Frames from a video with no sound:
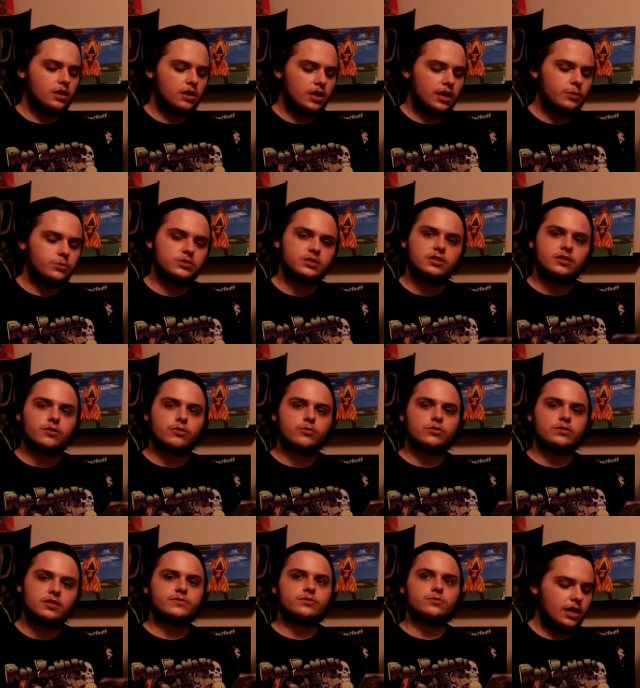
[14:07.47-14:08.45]
I was in a
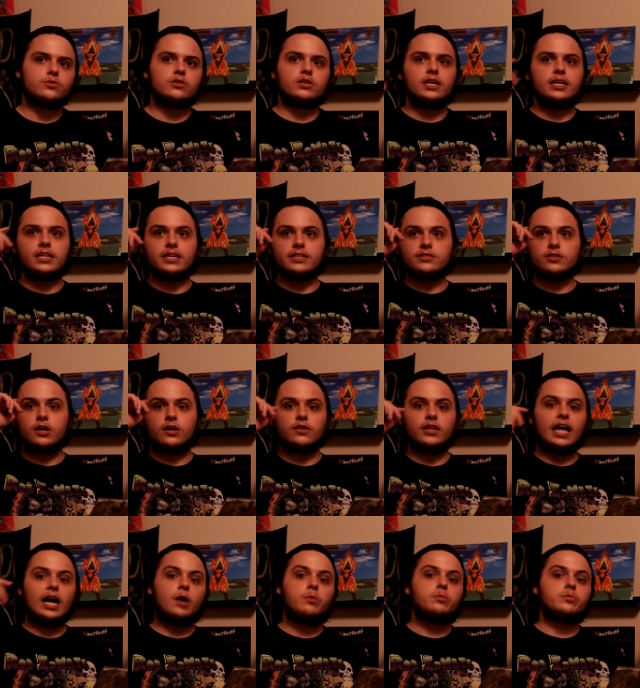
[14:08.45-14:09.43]
thrift store and I saw the
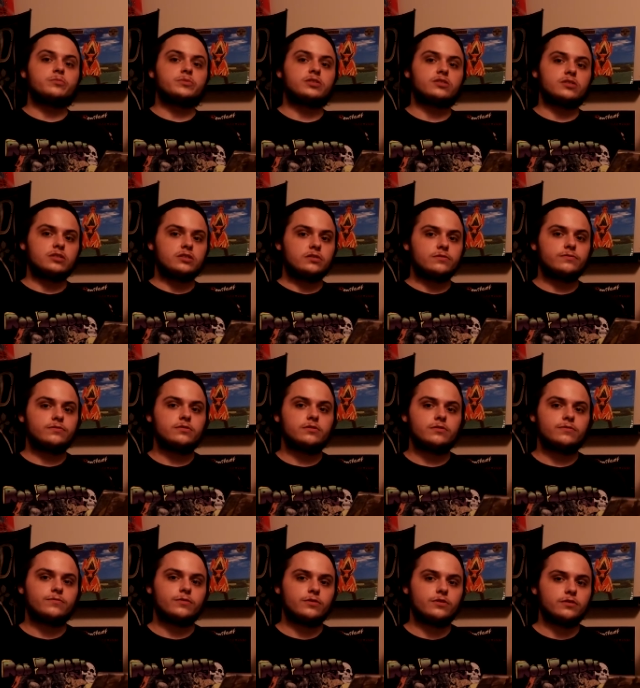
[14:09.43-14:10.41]
album sleeve
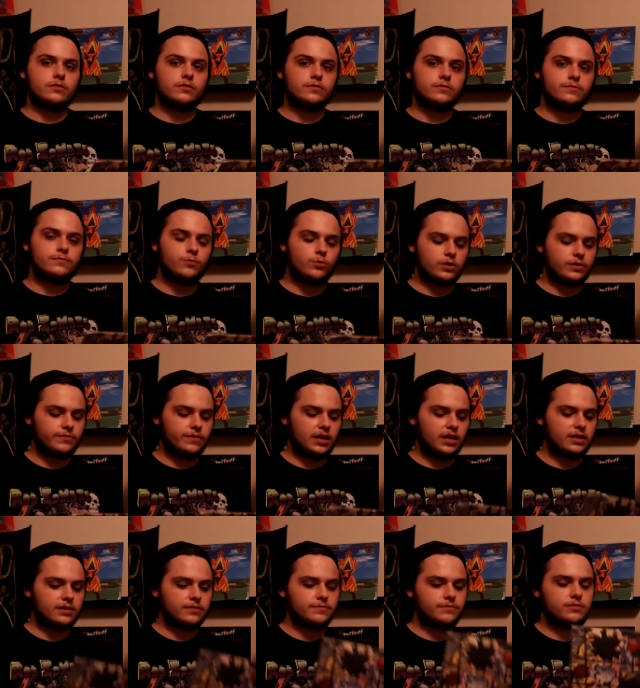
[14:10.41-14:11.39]
for the
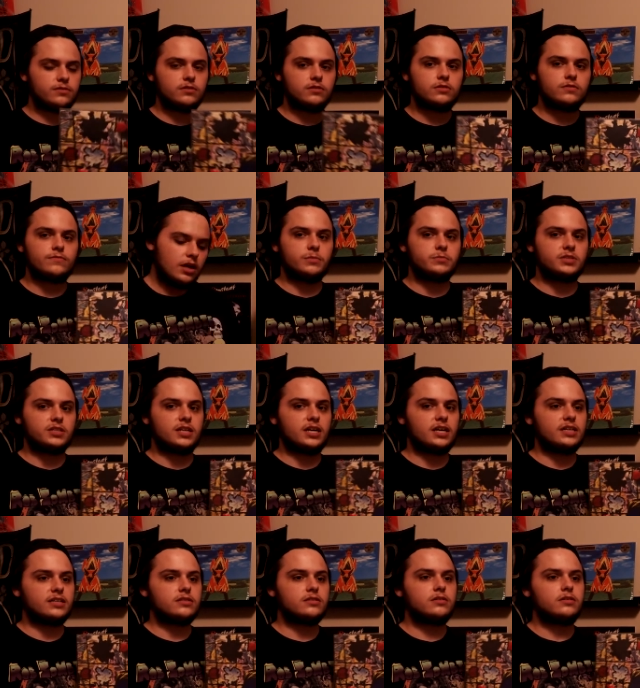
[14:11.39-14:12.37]
45 from
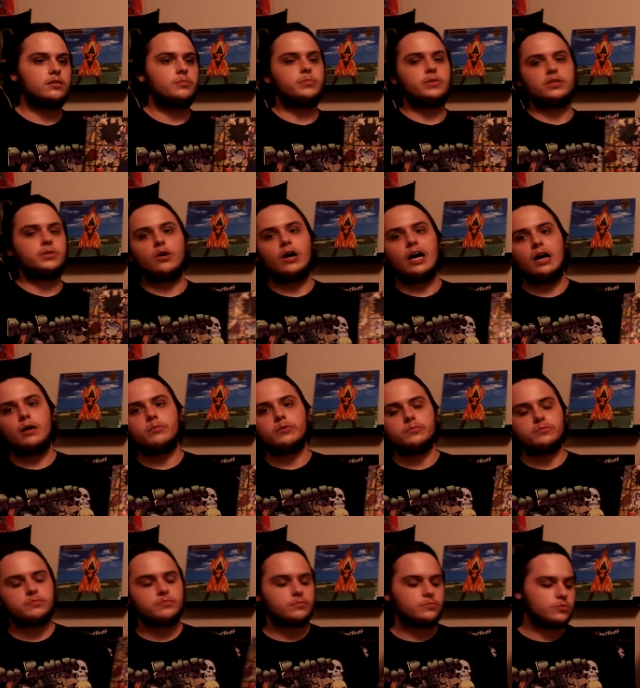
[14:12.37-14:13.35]
Tonight, but no album,
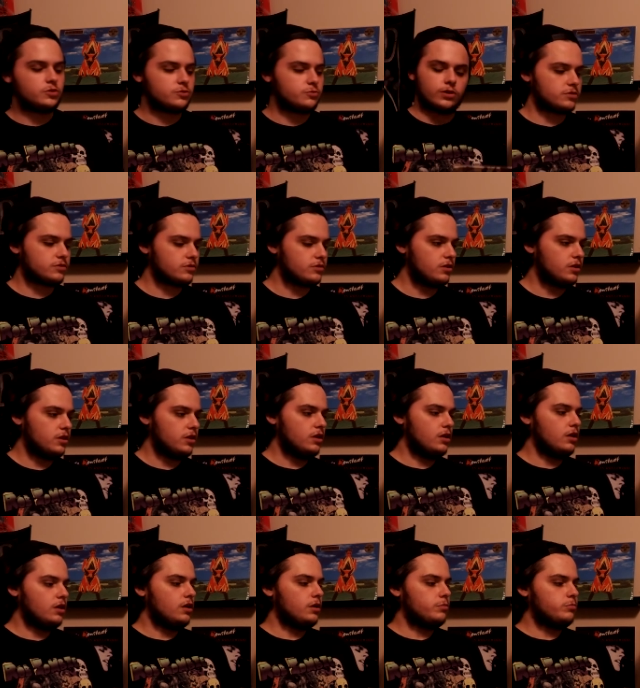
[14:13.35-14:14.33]
which was
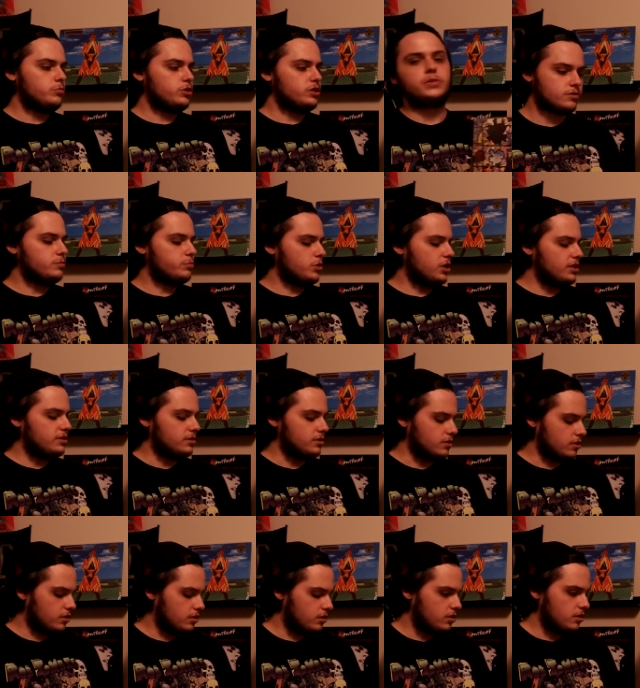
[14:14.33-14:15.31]
pretty depressing.
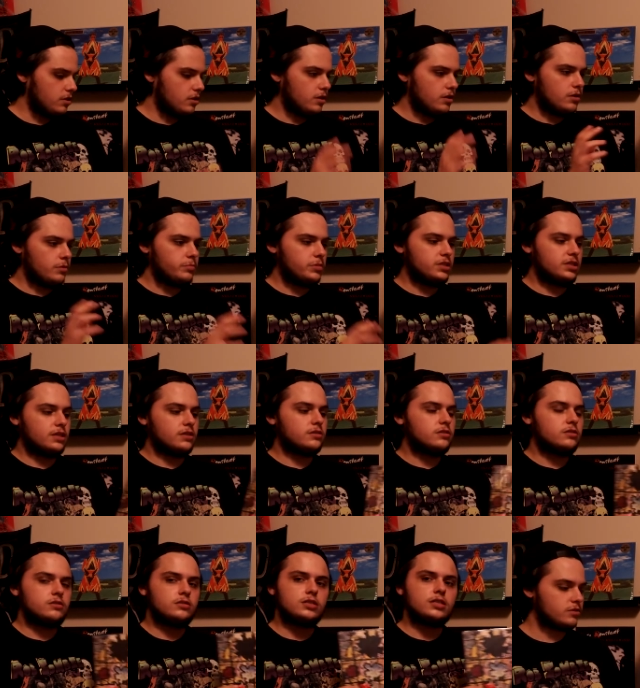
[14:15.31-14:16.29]
But yeah,
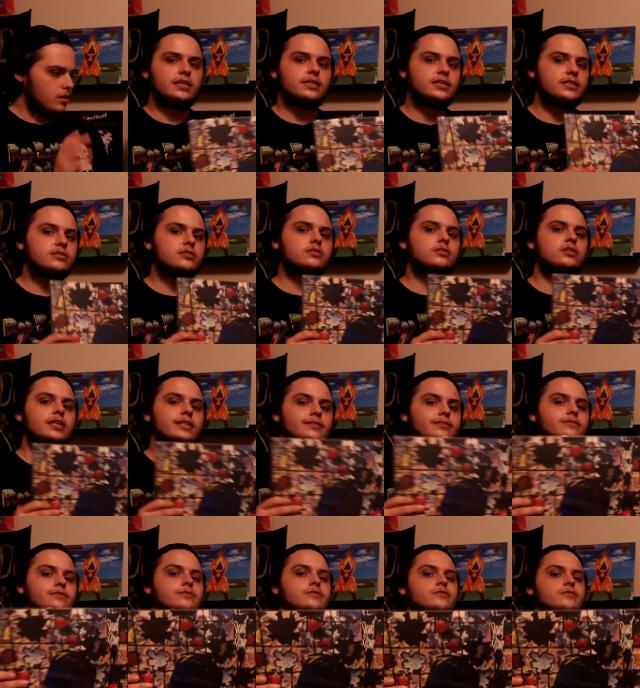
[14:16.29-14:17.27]
Tonight, it's
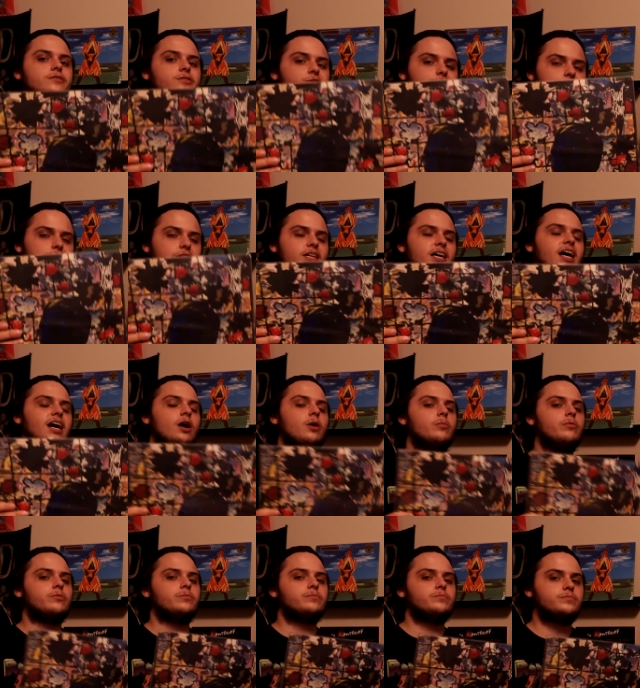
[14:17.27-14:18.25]
a good
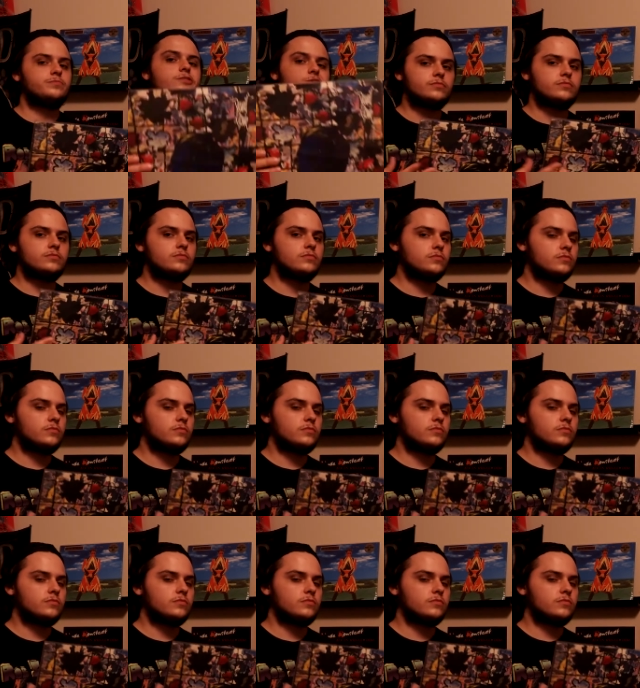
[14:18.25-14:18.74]
album.